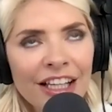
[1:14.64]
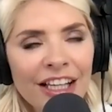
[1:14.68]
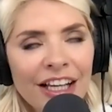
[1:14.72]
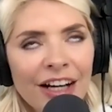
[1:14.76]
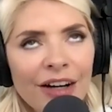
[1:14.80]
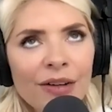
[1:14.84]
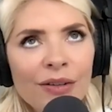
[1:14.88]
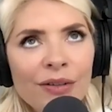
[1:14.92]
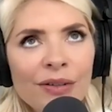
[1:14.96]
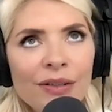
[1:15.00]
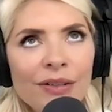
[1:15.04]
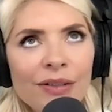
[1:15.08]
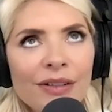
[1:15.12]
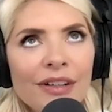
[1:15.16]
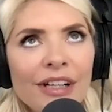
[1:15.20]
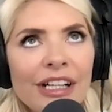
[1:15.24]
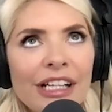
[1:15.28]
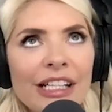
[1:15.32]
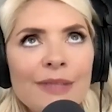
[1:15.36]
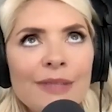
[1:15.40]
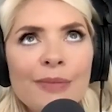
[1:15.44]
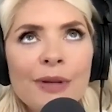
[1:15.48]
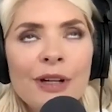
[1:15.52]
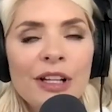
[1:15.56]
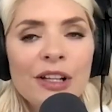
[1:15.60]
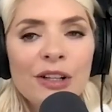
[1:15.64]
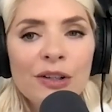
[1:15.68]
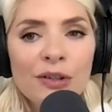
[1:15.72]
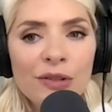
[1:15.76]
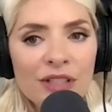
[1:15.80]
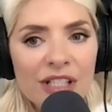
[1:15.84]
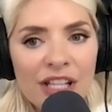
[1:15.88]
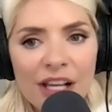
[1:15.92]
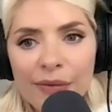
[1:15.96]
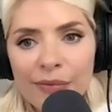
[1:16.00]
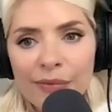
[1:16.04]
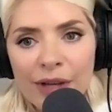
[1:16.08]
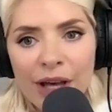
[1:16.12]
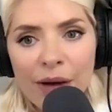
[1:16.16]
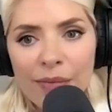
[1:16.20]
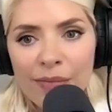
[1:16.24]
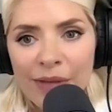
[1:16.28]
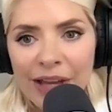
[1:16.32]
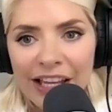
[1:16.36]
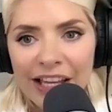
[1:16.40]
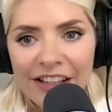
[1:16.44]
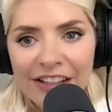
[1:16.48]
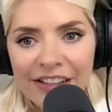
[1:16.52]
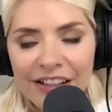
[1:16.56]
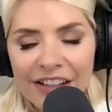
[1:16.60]
Oh, it's been a long time
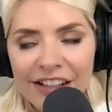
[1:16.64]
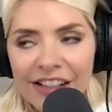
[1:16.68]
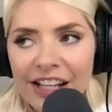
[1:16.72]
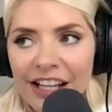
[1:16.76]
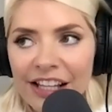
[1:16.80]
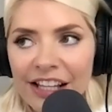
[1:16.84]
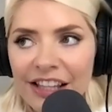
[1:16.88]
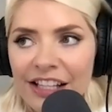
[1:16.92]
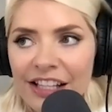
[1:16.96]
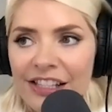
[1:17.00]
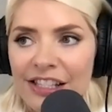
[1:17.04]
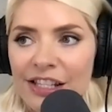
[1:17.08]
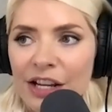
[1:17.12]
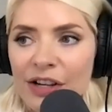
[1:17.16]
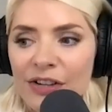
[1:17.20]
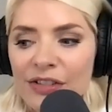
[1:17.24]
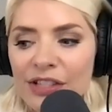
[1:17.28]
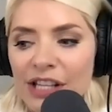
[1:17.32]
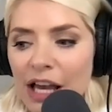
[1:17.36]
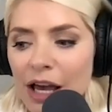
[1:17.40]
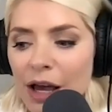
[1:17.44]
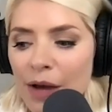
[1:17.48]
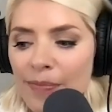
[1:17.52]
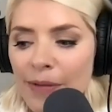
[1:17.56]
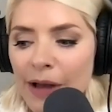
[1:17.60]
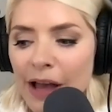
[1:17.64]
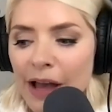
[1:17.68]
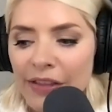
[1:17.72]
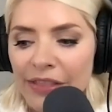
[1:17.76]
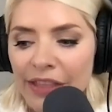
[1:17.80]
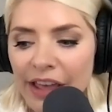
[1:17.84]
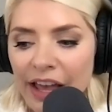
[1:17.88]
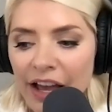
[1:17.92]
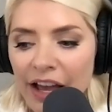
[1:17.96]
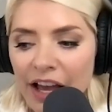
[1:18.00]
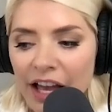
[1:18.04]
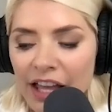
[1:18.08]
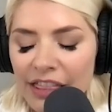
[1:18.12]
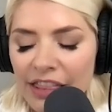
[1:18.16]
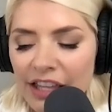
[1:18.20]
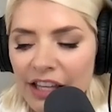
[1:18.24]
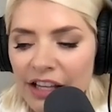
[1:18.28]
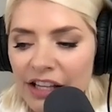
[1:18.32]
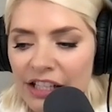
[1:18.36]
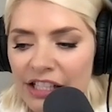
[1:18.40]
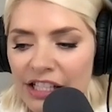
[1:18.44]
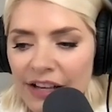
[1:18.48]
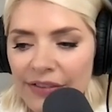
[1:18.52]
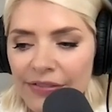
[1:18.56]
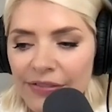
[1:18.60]
coming. Like, there's no doubt about that. I think
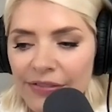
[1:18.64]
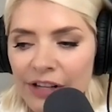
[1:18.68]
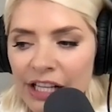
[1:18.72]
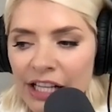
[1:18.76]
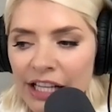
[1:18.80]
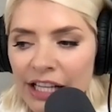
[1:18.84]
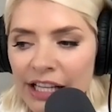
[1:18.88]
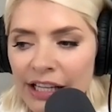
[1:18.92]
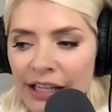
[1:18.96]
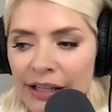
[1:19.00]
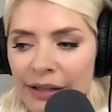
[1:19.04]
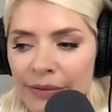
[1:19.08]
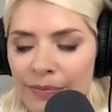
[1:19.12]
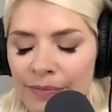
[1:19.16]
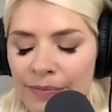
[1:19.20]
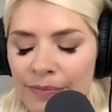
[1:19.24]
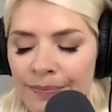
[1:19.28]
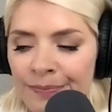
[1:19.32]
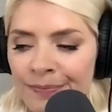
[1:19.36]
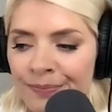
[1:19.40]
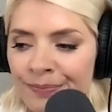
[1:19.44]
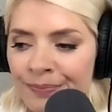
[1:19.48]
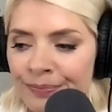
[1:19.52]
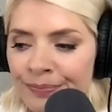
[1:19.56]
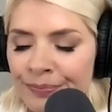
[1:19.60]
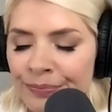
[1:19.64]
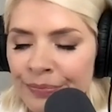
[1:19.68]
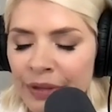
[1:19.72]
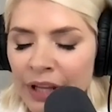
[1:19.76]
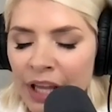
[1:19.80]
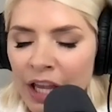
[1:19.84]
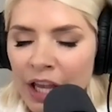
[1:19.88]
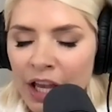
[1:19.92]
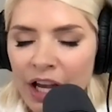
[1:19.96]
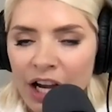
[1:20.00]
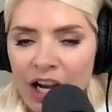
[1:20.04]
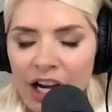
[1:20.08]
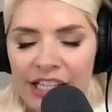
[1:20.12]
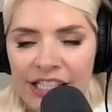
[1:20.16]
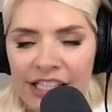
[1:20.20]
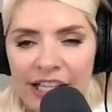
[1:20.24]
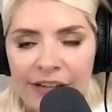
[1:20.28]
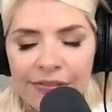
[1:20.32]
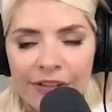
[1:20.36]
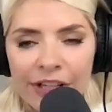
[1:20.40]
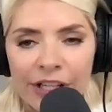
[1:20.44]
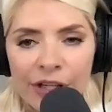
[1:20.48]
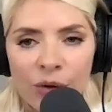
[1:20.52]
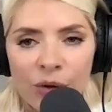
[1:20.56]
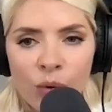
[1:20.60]
I definitely
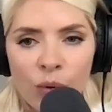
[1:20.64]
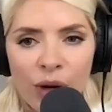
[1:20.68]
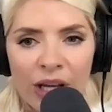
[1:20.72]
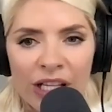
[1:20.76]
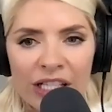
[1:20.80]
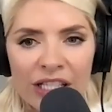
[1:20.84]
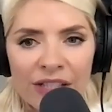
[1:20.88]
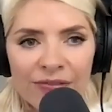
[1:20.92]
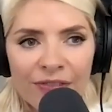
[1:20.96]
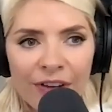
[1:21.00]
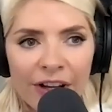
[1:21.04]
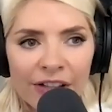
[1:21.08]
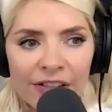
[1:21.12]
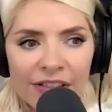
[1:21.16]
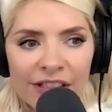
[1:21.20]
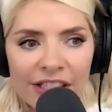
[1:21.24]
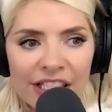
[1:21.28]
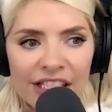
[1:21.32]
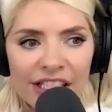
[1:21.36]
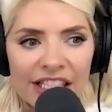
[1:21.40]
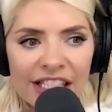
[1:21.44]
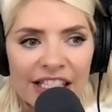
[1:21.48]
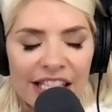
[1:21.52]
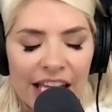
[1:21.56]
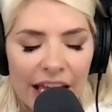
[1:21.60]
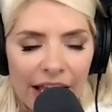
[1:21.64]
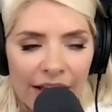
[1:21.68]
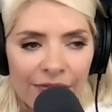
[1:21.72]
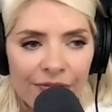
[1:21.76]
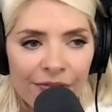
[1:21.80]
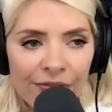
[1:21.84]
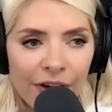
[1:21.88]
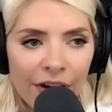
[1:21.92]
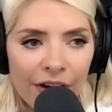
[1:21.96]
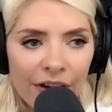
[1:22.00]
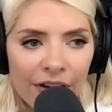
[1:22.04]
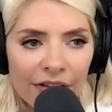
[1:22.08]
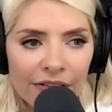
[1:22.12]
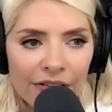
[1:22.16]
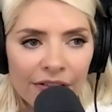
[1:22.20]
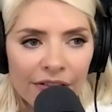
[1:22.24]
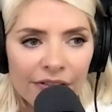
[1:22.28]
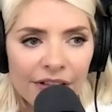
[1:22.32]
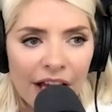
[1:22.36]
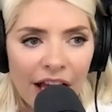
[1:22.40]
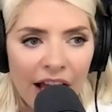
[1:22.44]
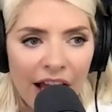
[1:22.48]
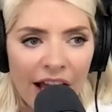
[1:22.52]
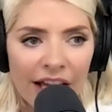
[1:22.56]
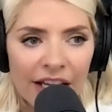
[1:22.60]
always felt safer
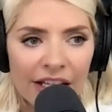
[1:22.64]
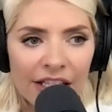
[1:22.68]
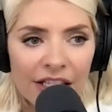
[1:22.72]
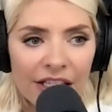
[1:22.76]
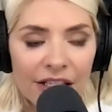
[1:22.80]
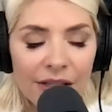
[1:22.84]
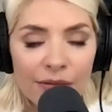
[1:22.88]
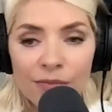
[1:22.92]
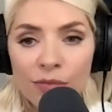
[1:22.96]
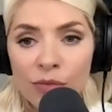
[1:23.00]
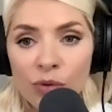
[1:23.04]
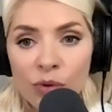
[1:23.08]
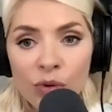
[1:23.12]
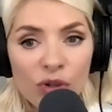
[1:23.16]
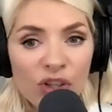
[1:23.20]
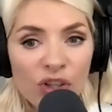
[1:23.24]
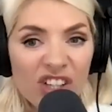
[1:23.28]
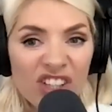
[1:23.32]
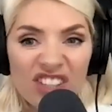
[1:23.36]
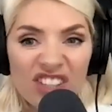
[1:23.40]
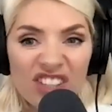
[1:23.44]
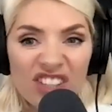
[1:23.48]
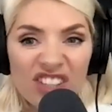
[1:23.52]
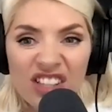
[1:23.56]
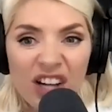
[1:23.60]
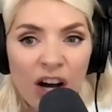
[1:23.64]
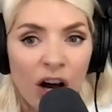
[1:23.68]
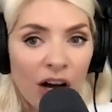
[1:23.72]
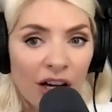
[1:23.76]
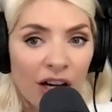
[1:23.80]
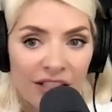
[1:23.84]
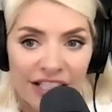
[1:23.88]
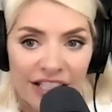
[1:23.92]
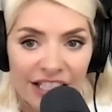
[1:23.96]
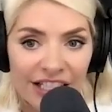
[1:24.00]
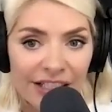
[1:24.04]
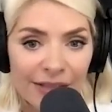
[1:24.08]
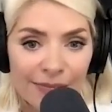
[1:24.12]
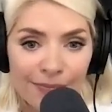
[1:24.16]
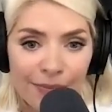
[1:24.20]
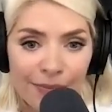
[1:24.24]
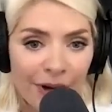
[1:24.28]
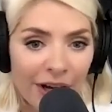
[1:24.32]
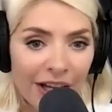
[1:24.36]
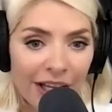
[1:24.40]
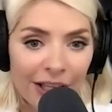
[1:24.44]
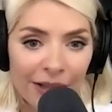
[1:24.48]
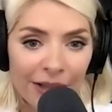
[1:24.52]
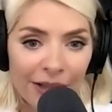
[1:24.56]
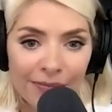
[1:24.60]
and more guarded
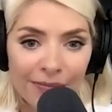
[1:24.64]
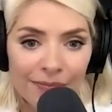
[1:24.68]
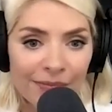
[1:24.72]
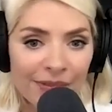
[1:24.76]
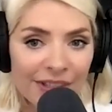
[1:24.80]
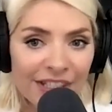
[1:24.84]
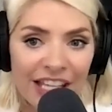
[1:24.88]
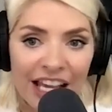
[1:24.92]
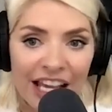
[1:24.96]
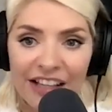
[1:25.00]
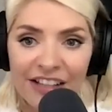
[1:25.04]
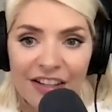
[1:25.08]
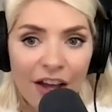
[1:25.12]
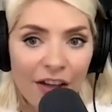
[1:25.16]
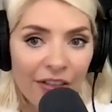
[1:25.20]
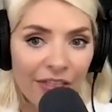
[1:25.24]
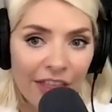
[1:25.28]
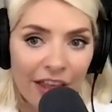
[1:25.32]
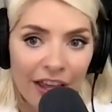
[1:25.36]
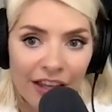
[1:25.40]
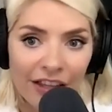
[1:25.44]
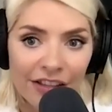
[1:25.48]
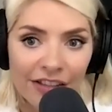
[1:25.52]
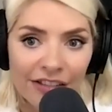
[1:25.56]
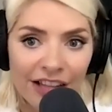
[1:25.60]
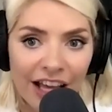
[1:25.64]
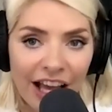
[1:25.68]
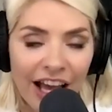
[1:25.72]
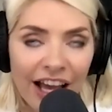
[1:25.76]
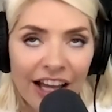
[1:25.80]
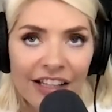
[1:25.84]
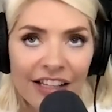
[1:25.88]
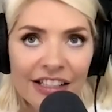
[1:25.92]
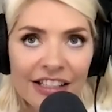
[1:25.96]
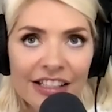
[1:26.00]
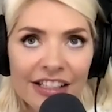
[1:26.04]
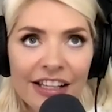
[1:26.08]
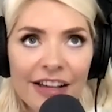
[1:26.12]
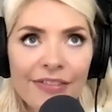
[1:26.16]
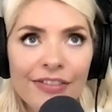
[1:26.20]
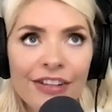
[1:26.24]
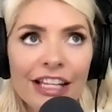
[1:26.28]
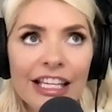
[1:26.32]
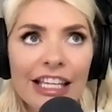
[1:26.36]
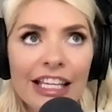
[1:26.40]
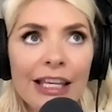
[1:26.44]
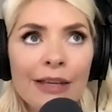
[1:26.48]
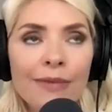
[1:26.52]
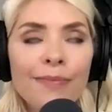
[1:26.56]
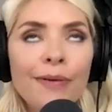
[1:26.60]
by saying nothing and definitely
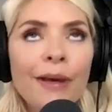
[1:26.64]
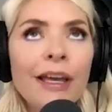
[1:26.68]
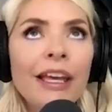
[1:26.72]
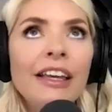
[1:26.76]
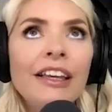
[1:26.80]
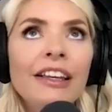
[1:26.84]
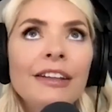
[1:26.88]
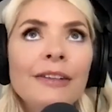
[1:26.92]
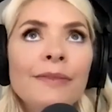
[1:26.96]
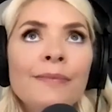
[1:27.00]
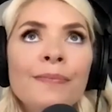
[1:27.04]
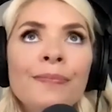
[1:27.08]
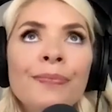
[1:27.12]
keeping